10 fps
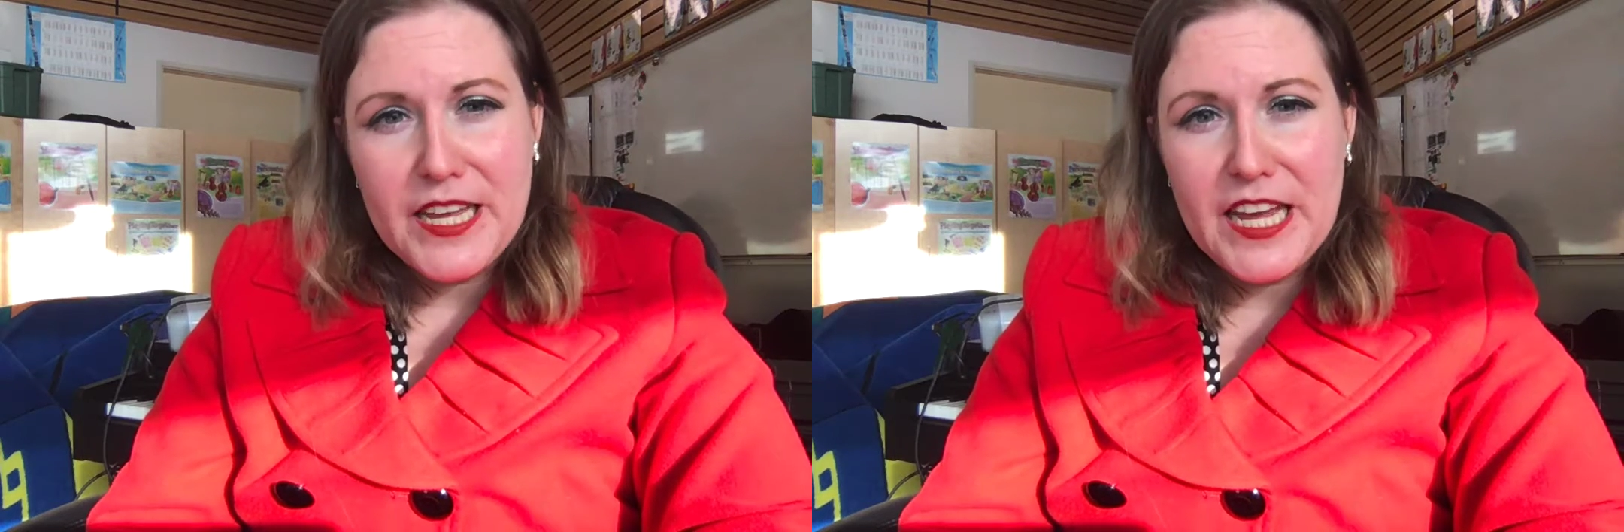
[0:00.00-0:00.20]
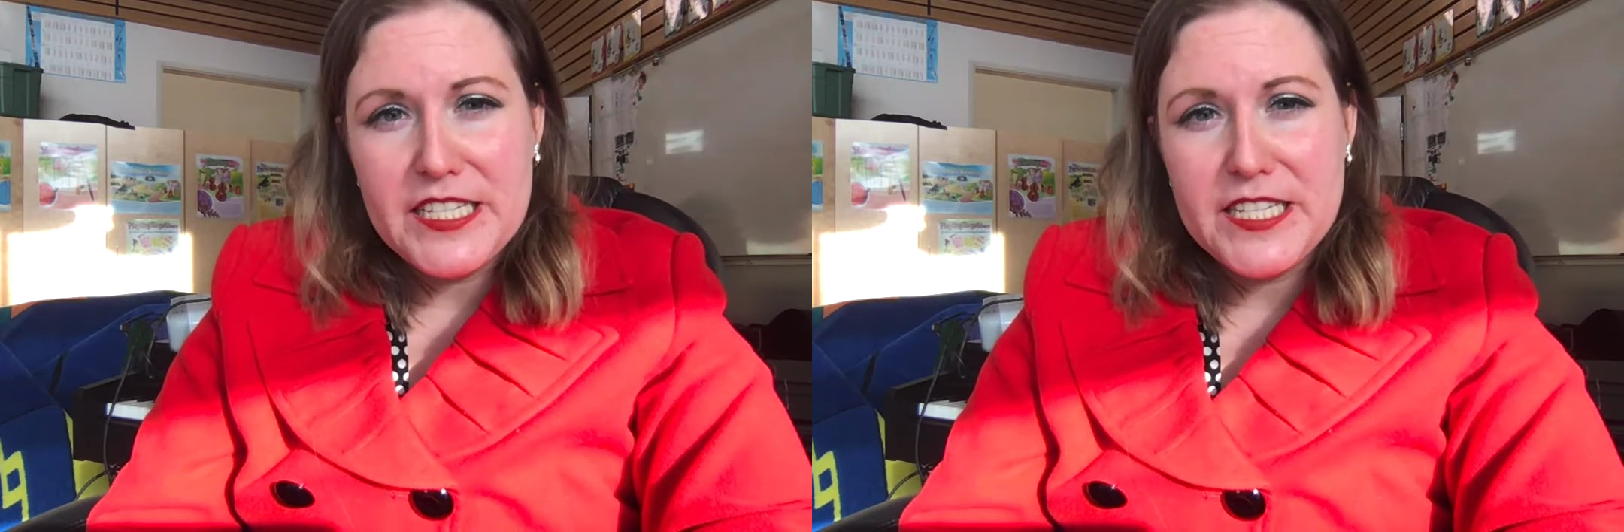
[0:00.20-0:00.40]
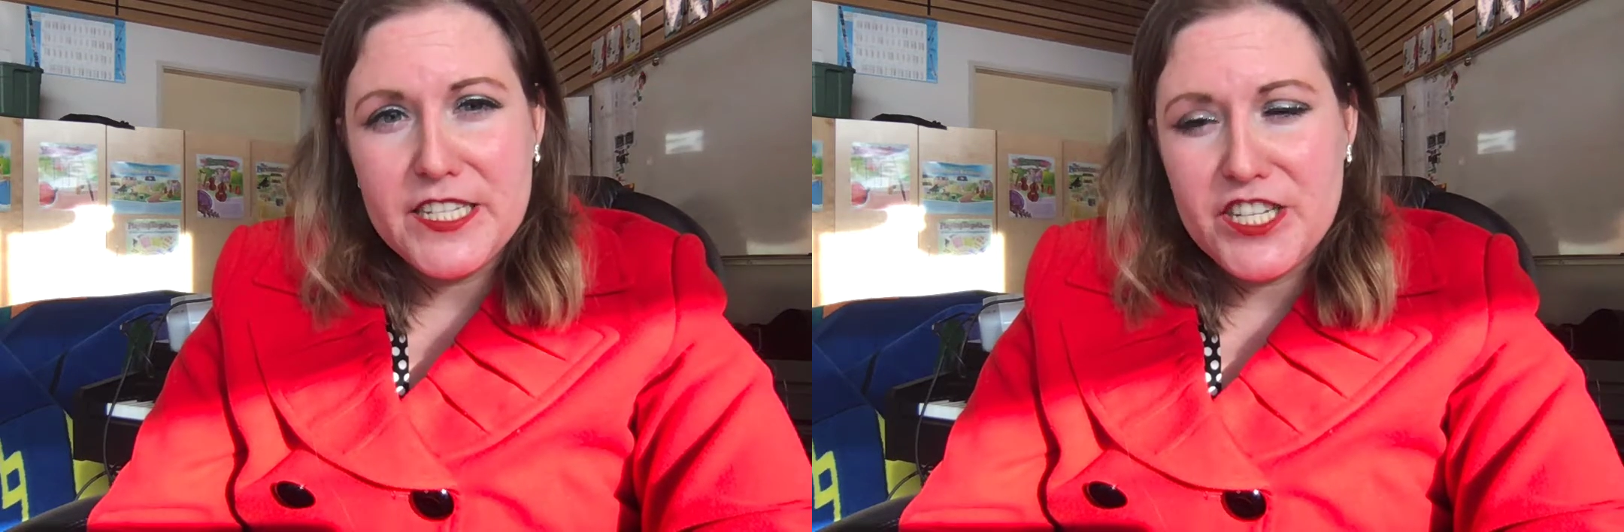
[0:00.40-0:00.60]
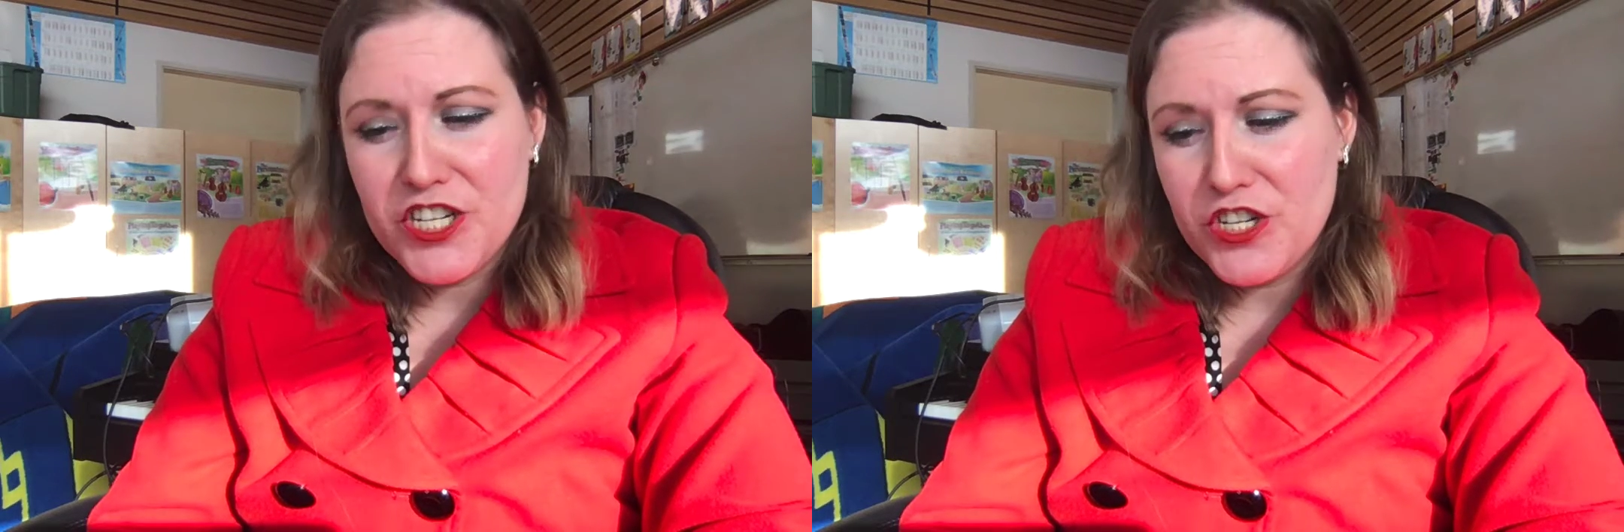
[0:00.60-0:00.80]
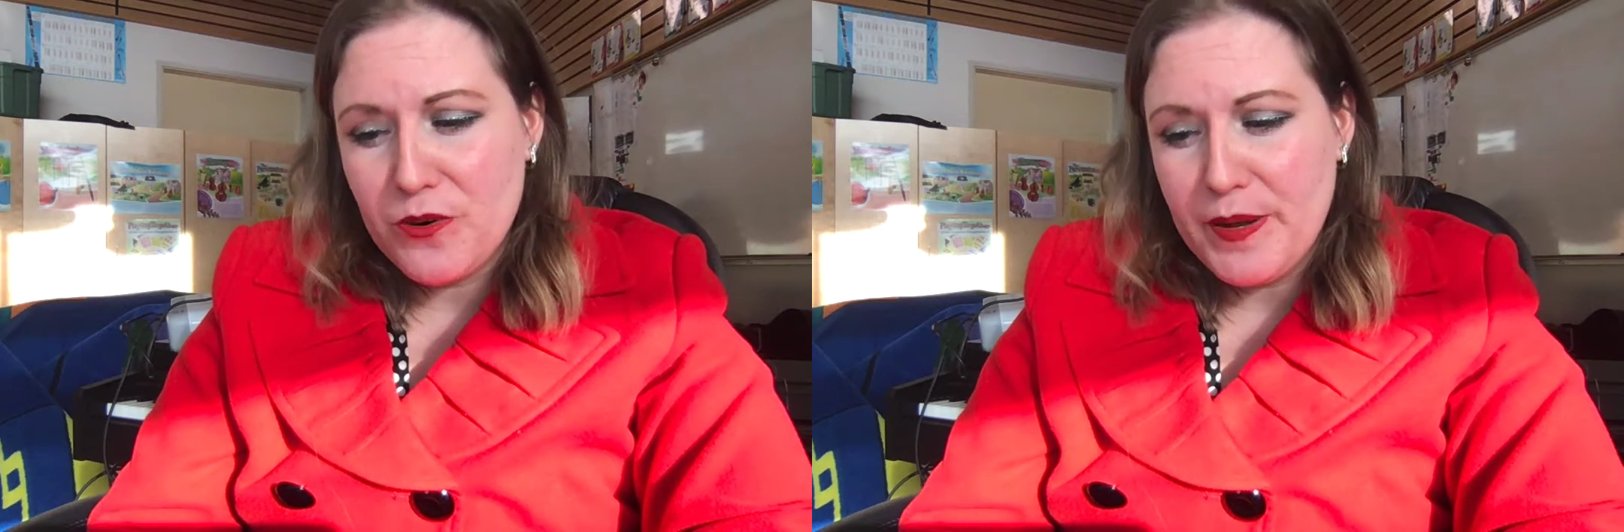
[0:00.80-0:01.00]
kids need to
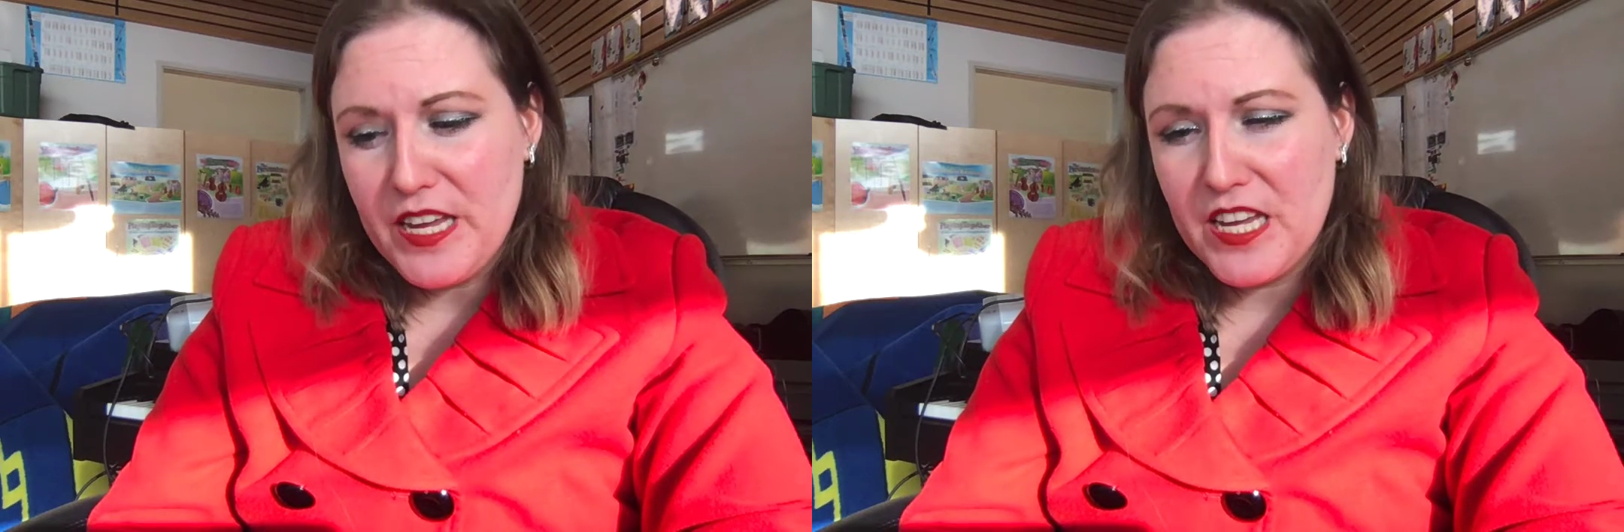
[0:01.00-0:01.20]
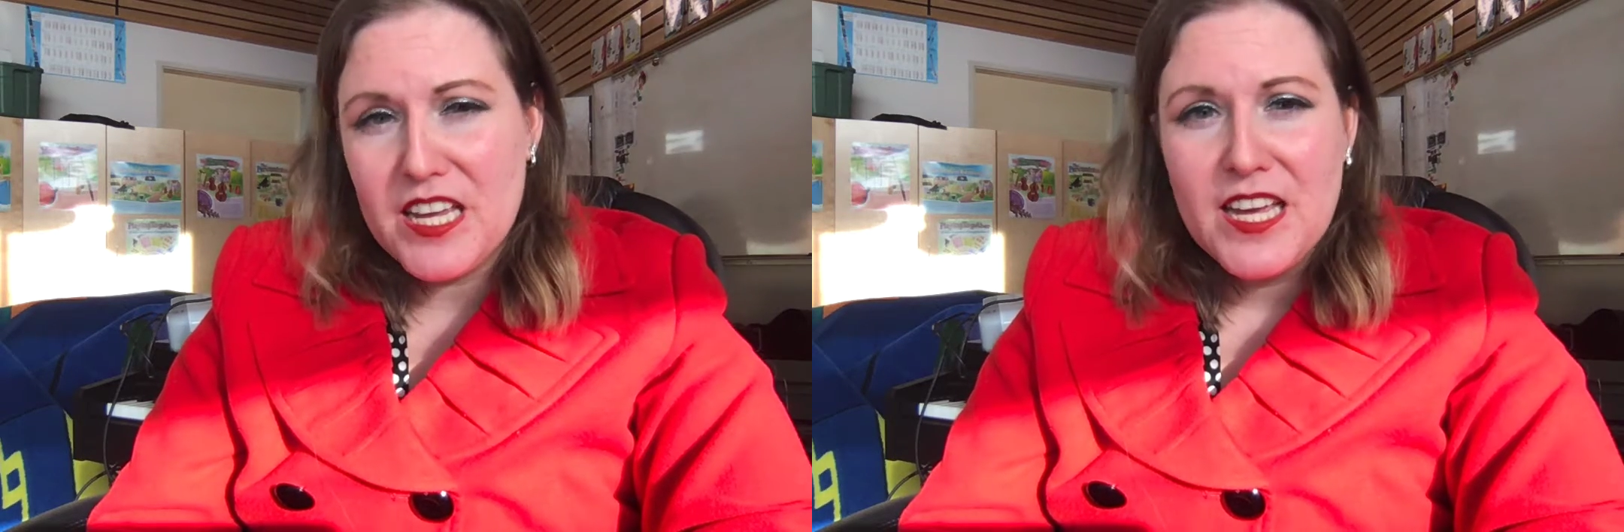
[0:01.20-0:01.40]
show me